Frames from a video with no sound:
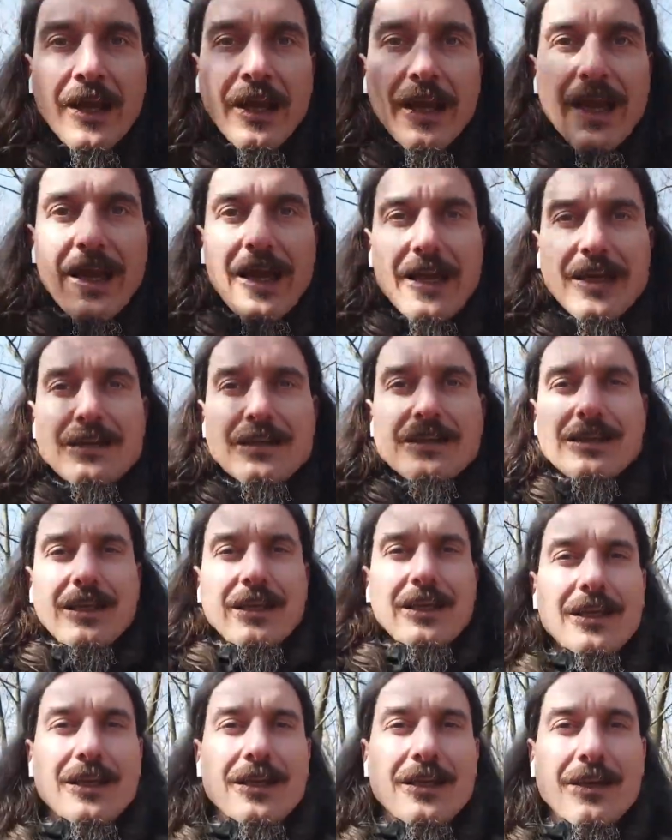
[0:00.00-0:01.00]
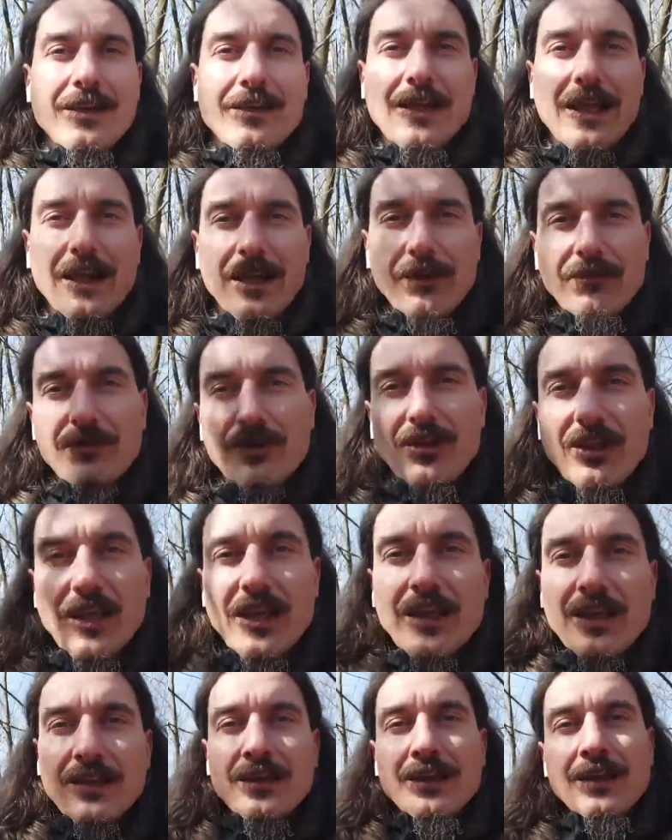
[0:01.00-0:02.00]
And that
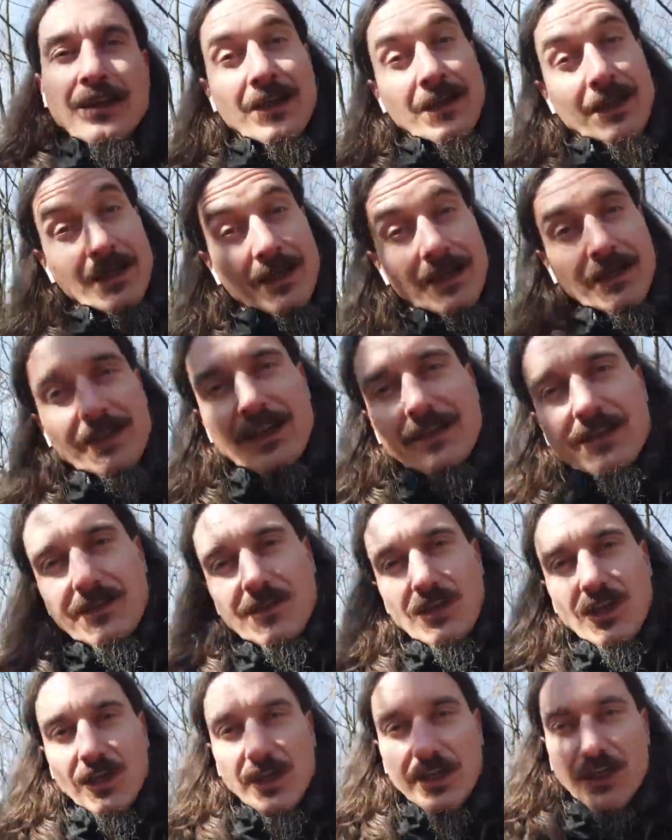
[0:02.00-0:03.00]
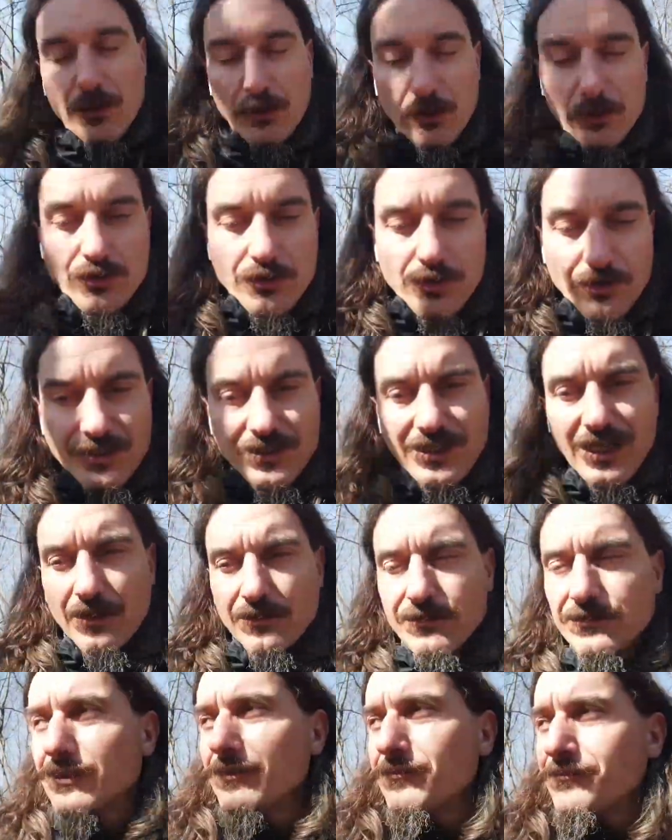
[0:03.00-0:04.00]
everything necessarily includes
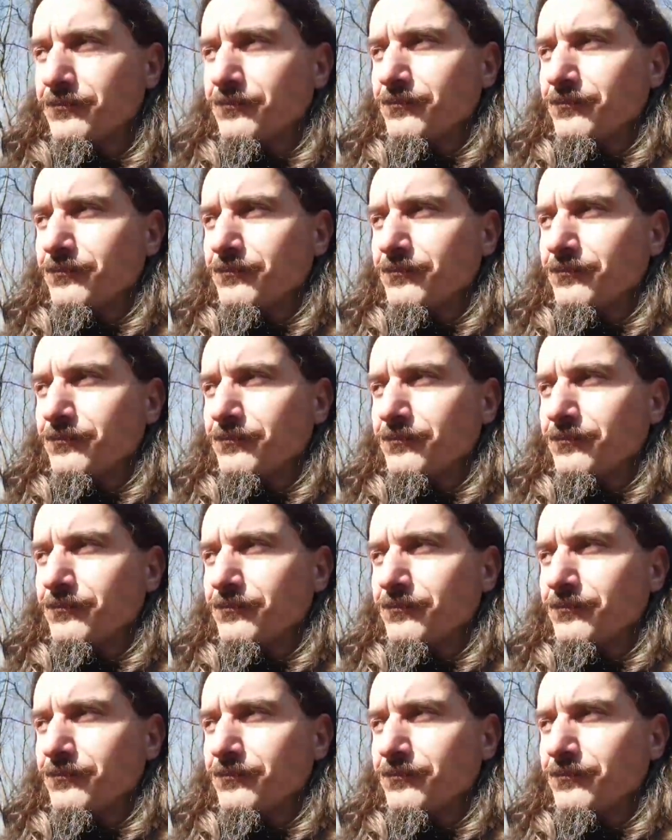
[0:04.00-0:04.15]
yourself.